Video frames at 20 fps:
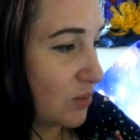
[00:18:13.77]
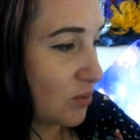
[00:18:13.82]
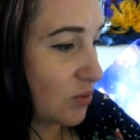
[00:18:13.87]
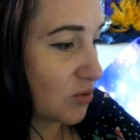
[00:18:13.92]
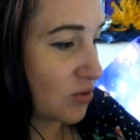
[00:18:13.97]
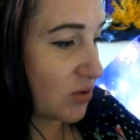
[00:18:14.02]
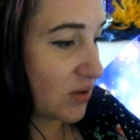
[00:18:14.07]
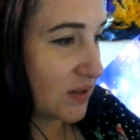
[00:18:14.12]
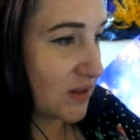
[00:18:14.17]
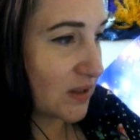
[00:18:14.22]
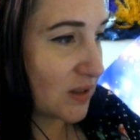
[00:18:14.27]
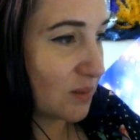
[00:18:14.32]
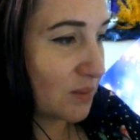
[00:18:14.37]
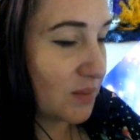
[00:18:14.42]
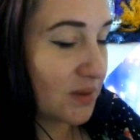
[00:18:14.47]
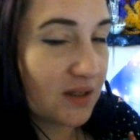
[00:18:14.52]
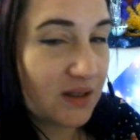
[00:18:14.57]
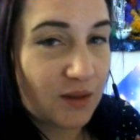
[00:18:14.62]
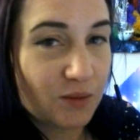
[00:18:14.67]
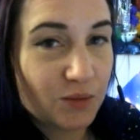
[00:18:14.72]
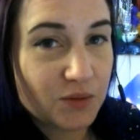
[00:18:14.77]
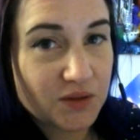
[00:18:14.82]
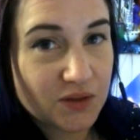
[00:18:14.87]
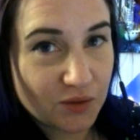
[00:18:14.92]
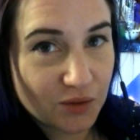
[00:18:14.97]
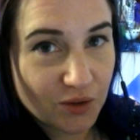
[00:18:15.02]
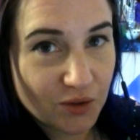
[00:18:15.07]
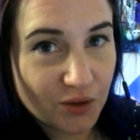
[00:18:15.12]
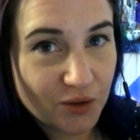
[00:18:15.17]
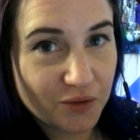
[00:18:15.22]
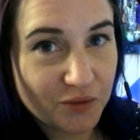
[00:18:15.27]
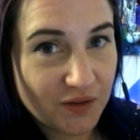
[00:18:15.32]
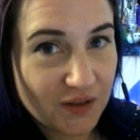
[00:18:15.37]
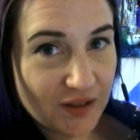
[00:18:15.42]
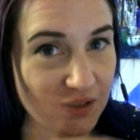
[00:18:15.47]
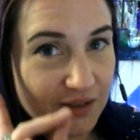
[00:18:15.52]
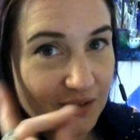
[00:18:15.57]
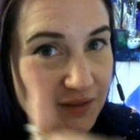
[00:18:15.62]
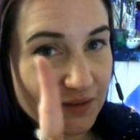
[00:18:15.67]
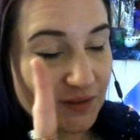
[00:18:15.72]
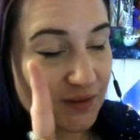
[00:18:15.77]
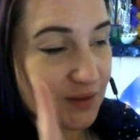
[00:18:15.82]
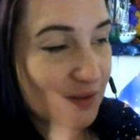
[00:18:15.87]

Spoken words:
people were trying to come in and there was no coffee.